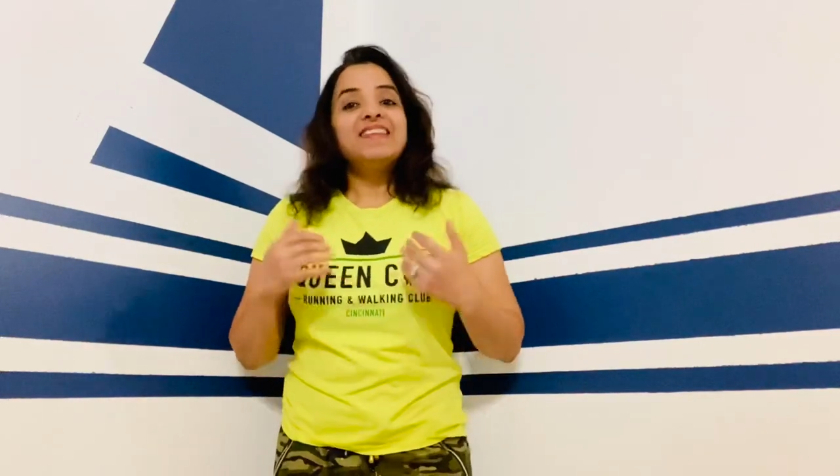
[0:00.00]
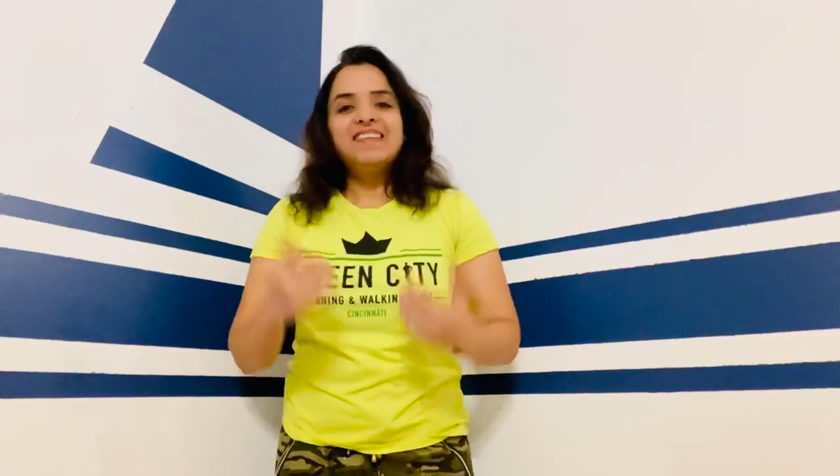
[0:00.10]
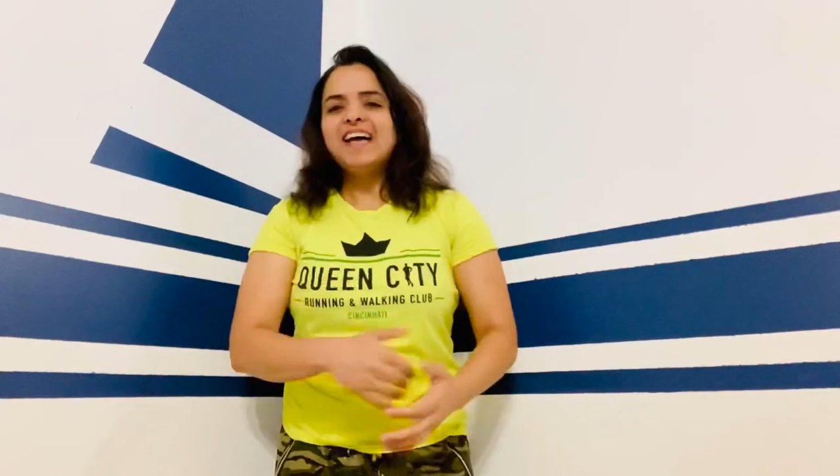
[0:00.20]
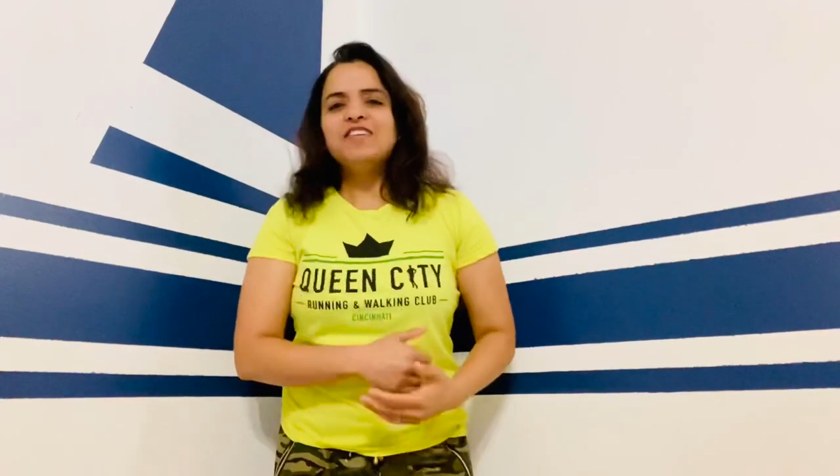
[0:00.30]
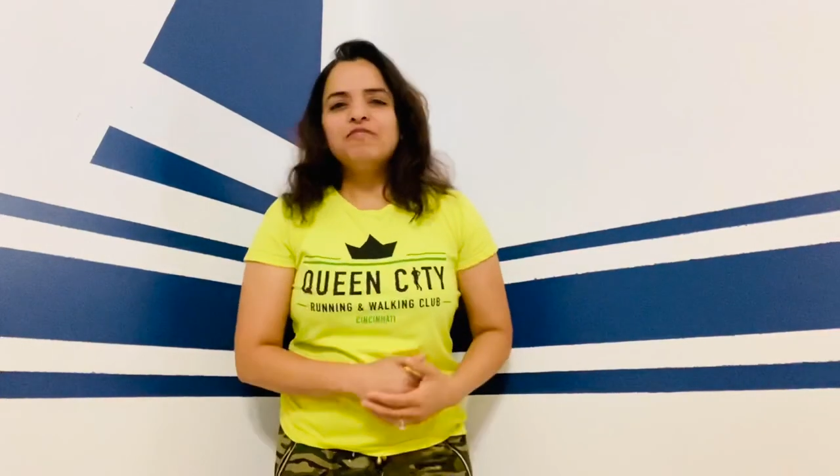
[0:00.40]

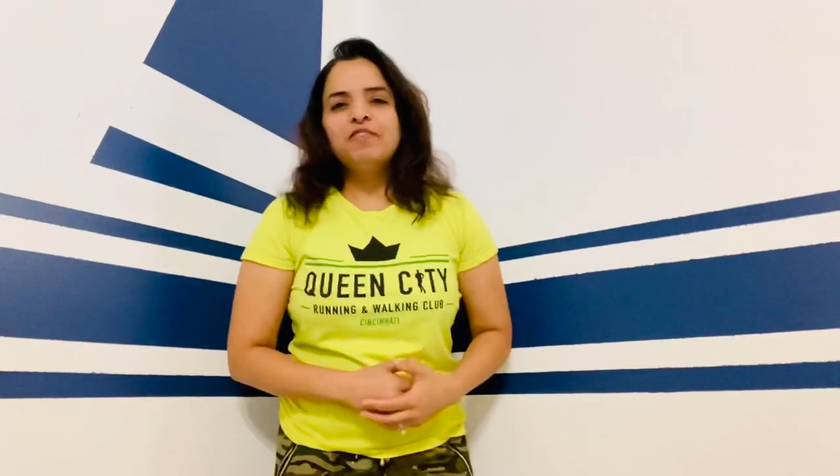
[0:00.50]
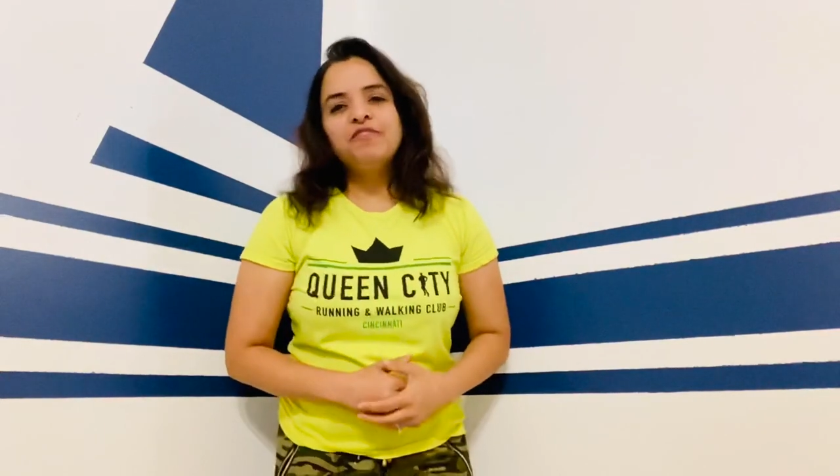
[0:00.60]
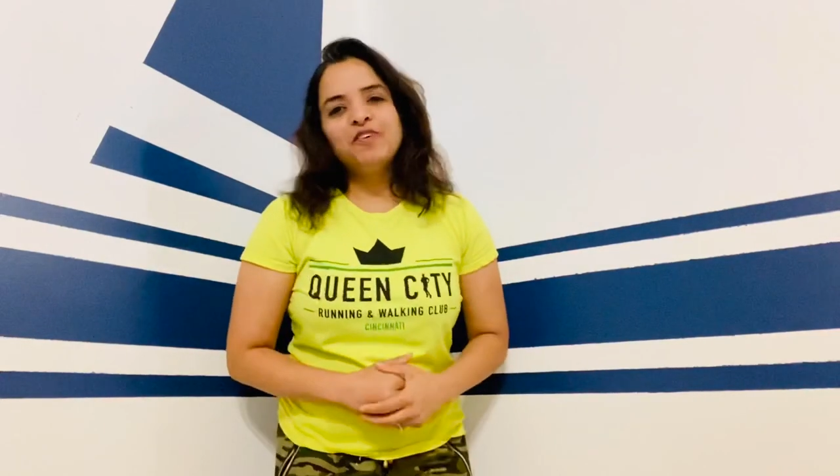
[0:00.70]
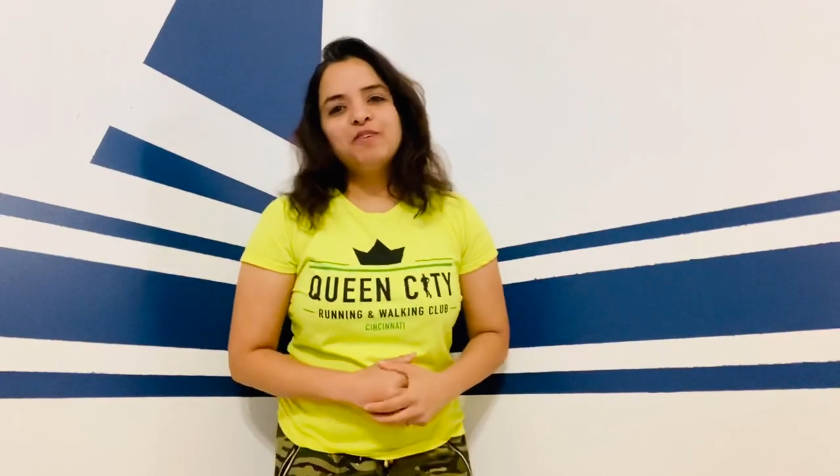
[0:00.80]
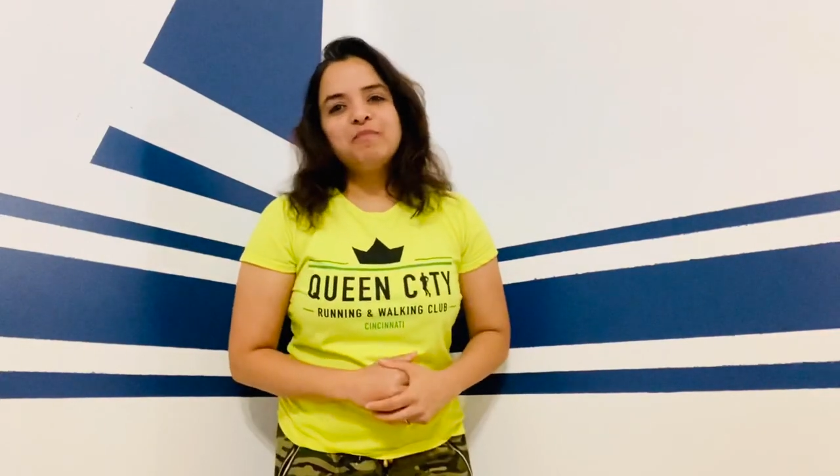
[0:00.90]
That will
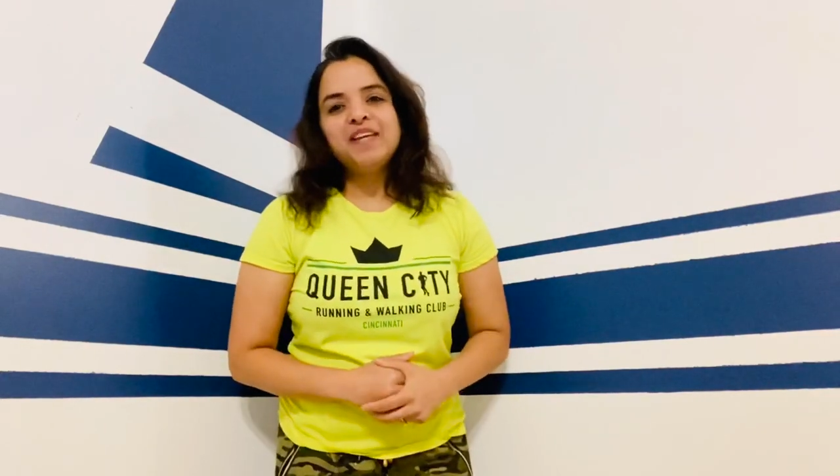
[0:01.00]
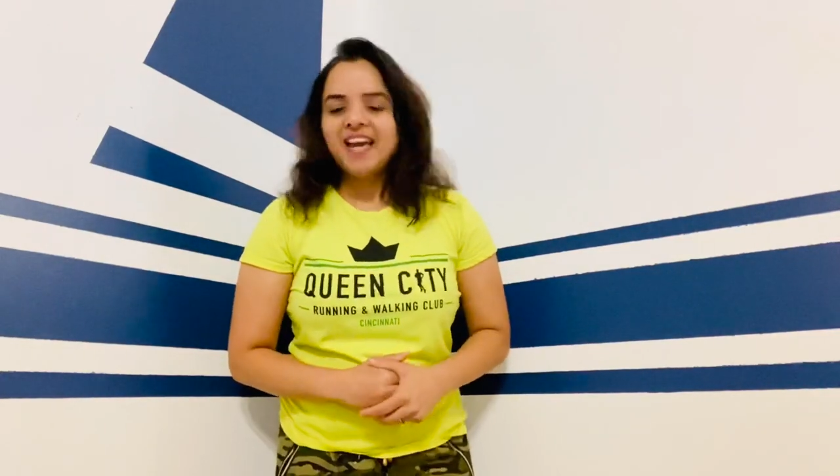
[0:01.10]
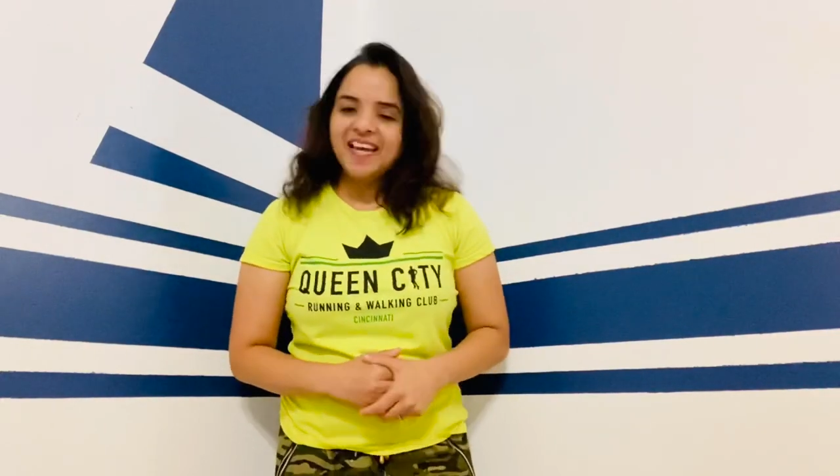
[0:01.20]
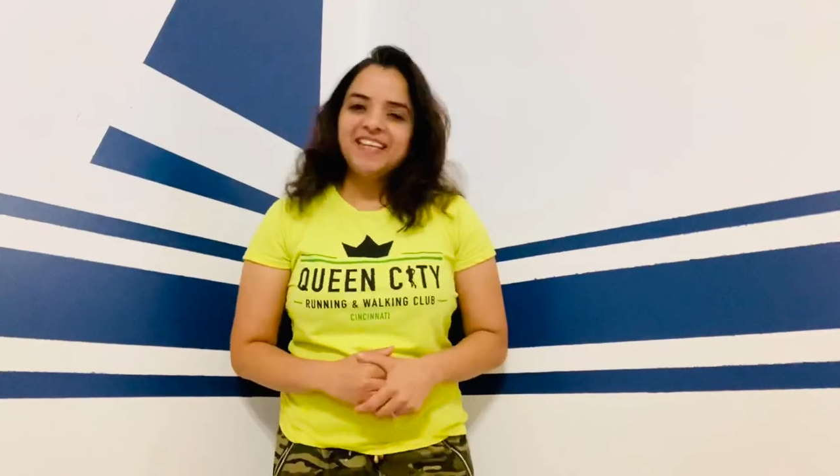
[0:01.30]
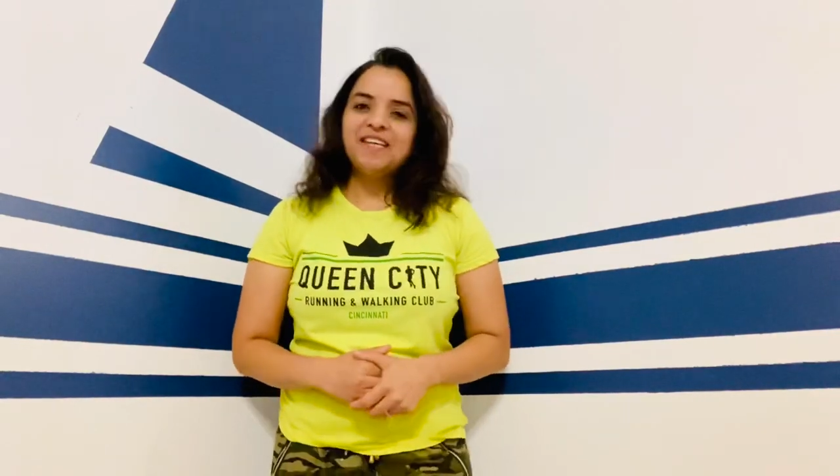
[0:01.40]
fuel me
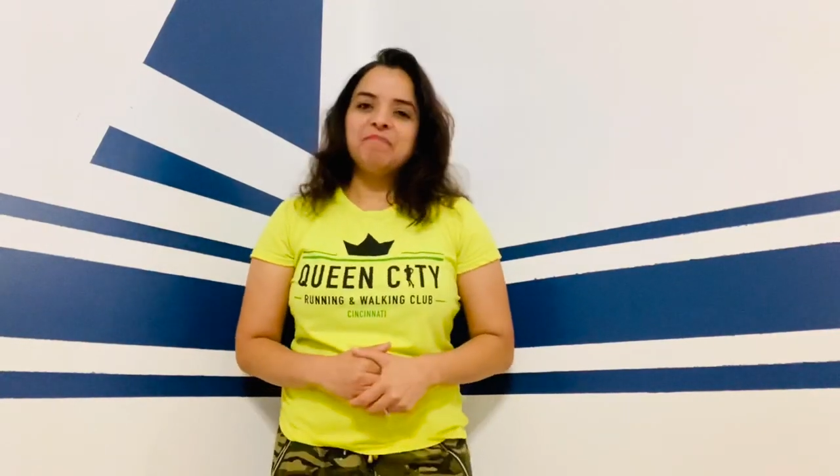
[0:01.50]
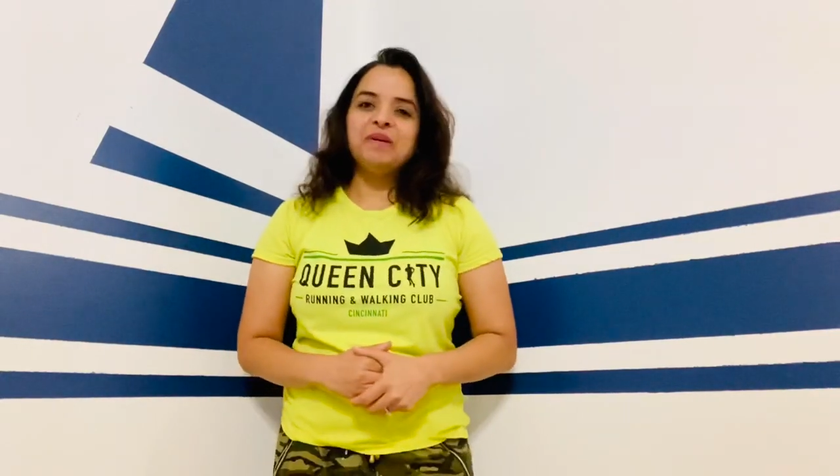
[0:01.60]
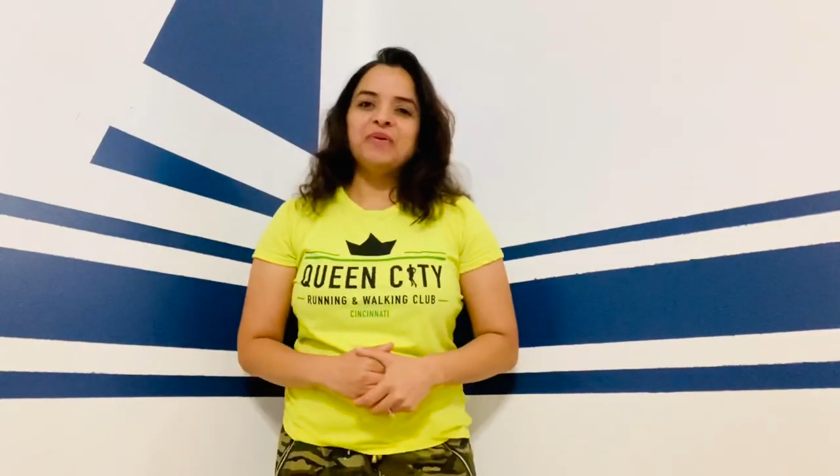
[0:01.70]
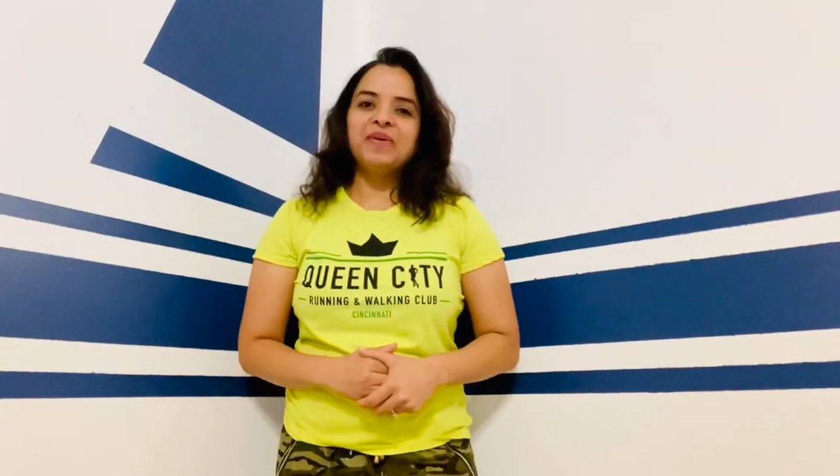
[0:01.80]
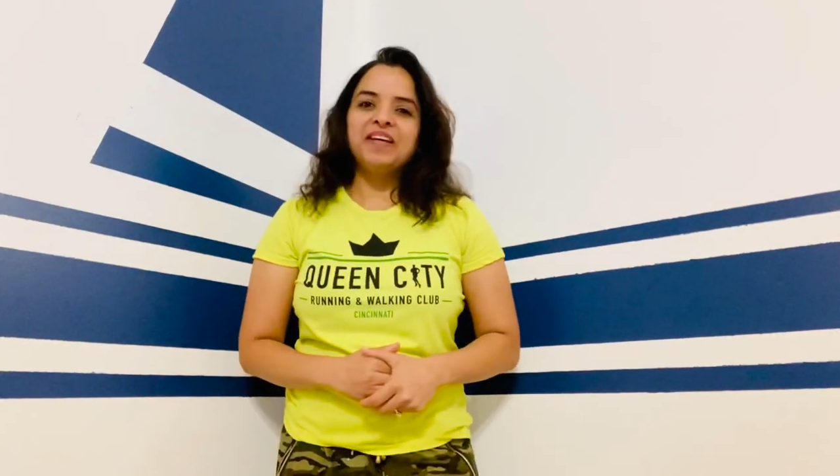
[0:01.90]
and keep me
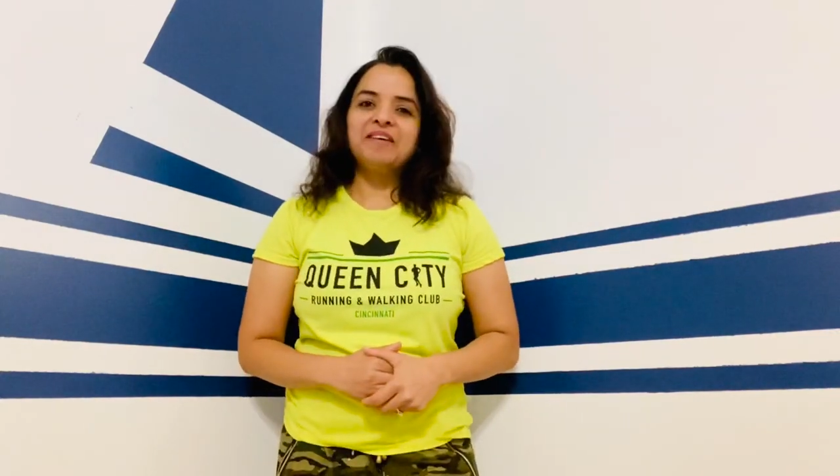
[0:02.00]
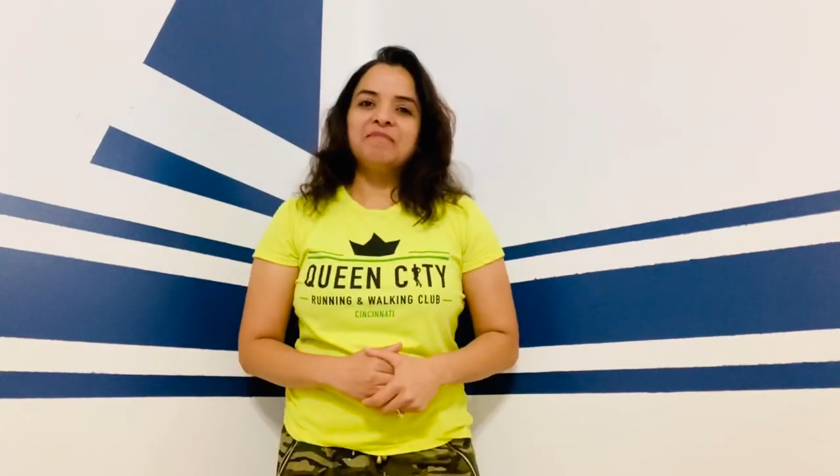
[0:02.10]
going.